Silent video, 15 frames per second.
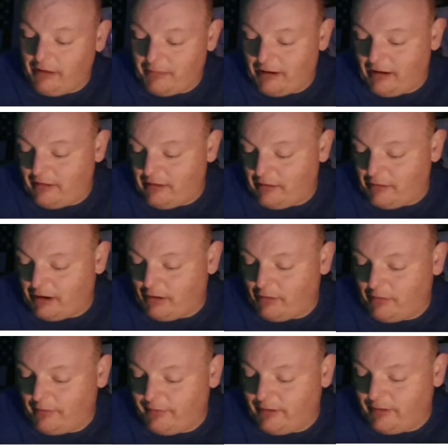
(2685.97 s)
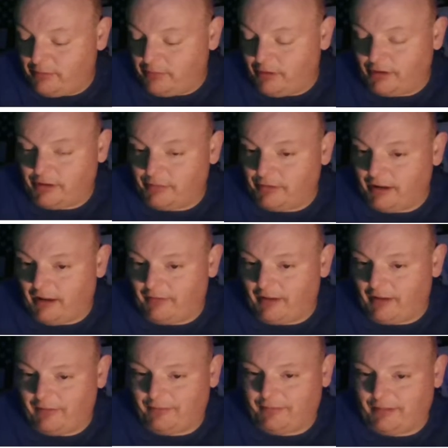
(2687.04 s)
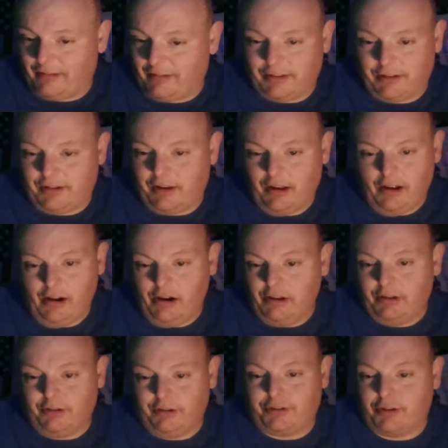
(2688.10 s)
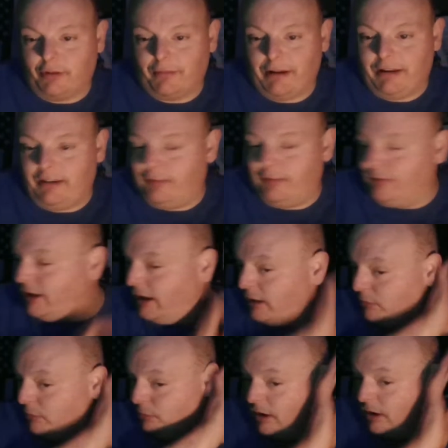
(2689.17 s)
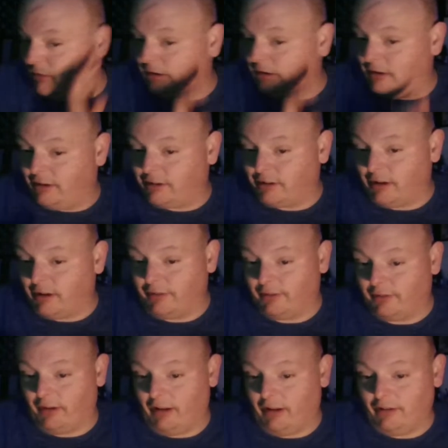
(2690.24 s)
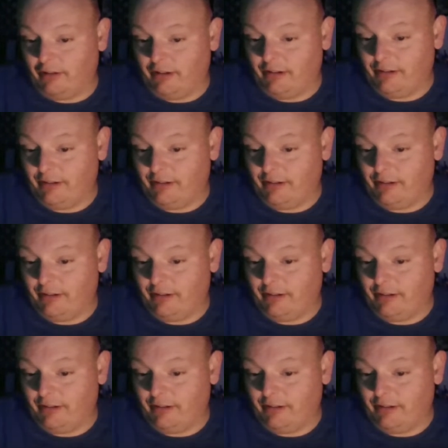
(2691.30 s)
I might know him on Facebook or something. I've there's so many different names. I mean, it's tough to follow.